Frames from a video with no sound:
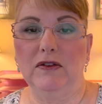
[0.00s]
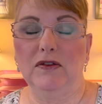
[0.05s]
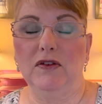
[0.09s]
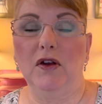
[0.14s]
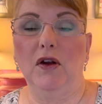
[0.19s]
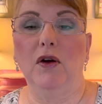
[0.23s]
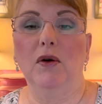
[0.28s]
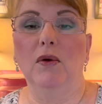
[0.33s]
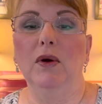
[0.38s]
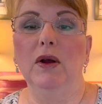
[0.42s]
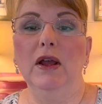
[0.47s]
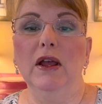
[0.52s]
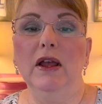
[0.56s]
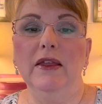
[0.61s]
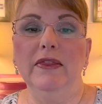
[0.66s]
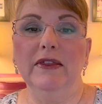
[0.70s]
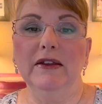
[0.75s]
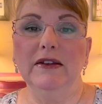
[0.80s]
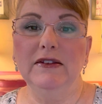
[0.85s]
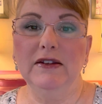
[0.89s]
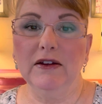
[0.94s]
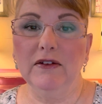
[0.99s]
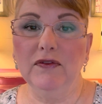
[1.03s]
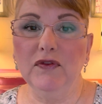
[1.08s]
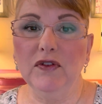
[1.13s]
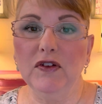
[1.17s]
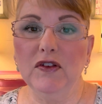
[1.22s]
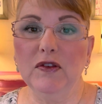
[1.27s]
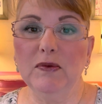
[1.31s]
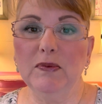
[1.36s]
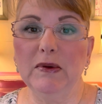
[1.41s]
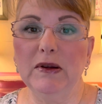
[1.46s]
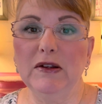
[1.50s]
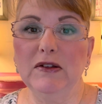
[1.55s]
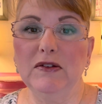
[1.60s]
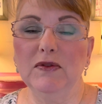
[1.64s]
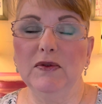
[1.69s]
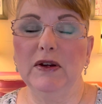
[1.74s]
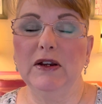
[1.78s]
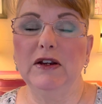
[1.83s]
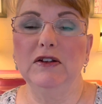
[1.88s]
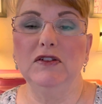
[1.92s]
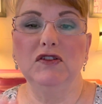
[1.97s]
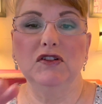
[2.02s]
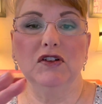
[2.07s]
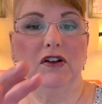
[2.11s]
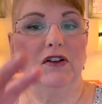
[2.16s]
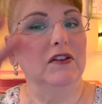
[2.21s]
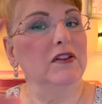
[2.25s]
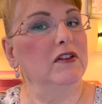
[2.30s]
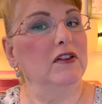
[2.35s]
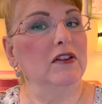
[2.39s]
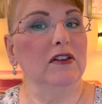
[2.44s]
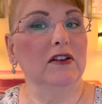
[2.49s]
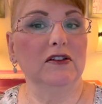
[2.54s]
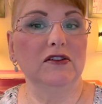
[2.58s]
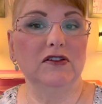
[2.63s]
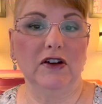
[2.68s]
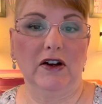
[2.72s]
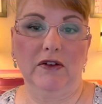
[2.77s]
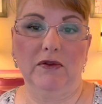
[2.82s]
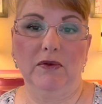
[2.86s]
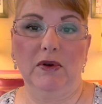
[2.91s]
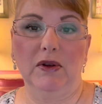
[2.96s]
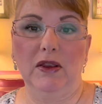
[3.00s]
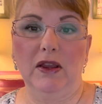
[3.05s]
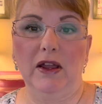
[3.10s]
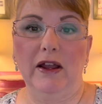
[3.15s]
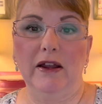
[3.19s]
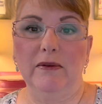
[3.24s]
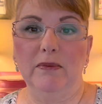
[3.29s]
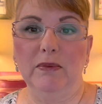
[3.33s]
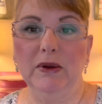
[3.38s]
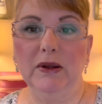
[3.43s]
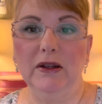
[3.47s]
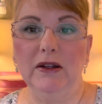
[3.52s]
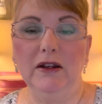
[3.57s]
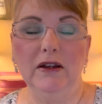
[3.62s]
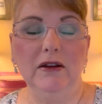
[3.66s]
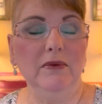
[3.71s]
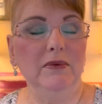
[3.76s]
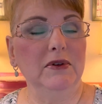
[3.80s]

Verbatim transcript: So the difference between just the general liability,